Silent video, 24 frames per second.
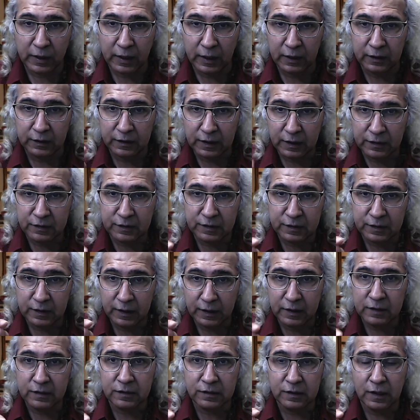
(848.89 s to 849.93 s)
And this
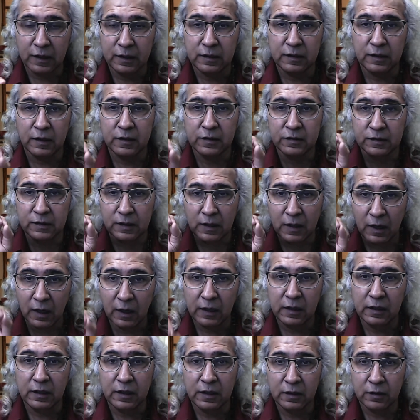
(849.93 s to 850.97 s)
insight is
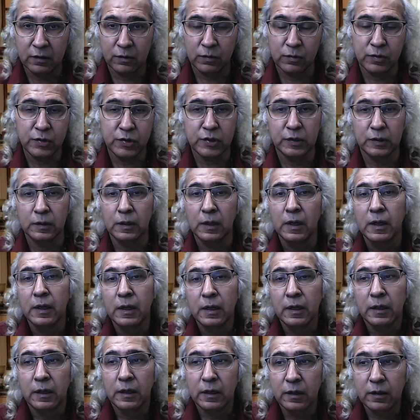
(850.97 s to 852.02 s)
highly crucial
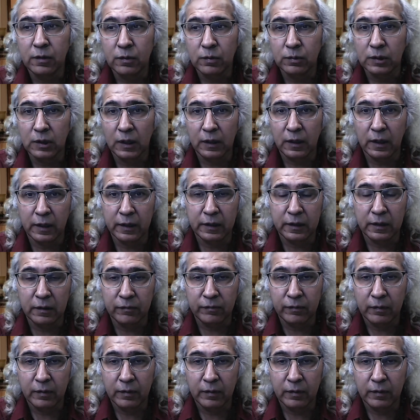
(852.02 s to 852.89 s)
into the kind of